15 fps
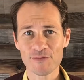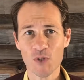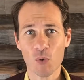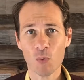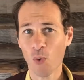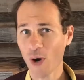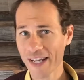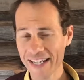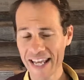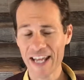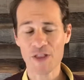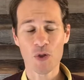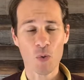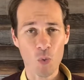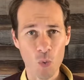What
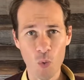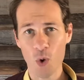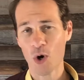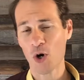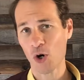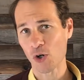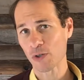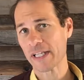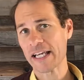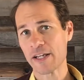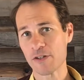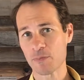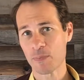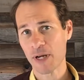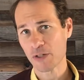in the world
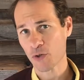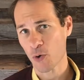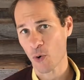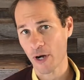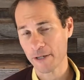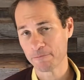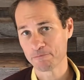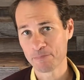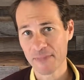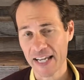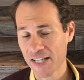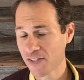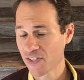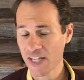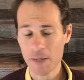is Bitcoin?
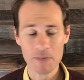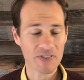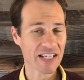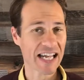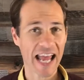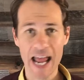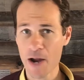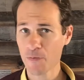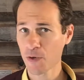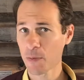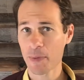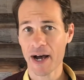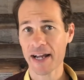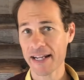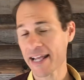It seems that
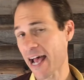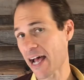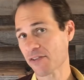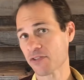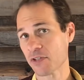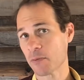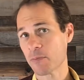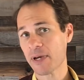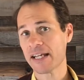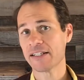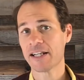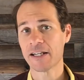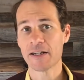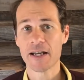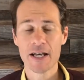everybody has an
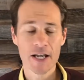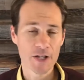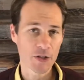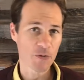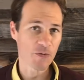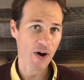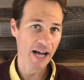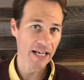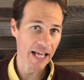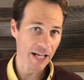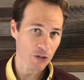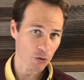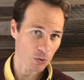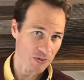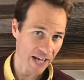opinion. The
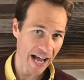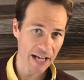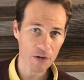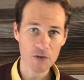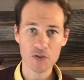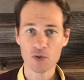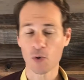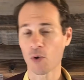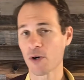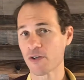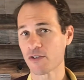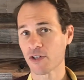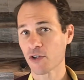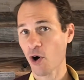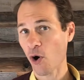financial dinosaurs
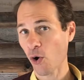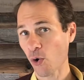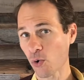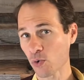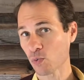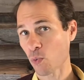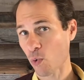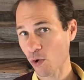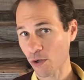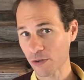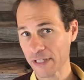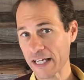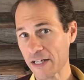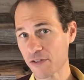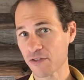and old world
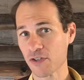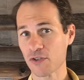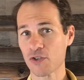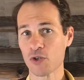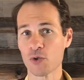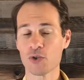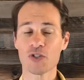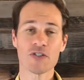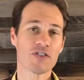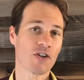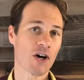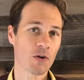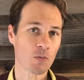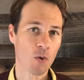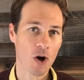institutions
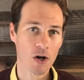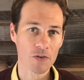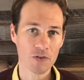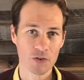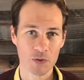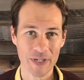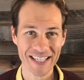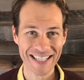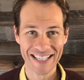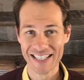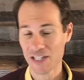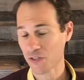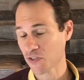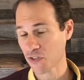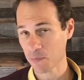on Wall Street
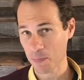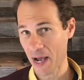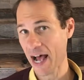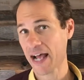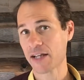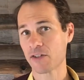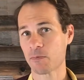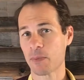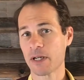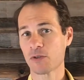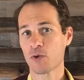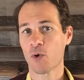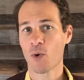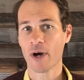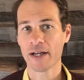despise
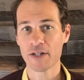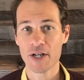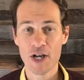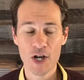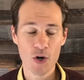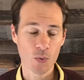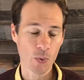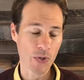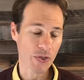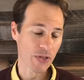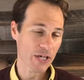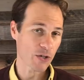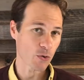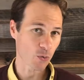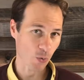Bitcoin, with the
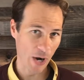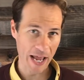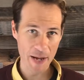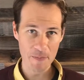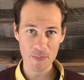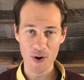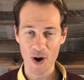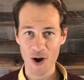grandpa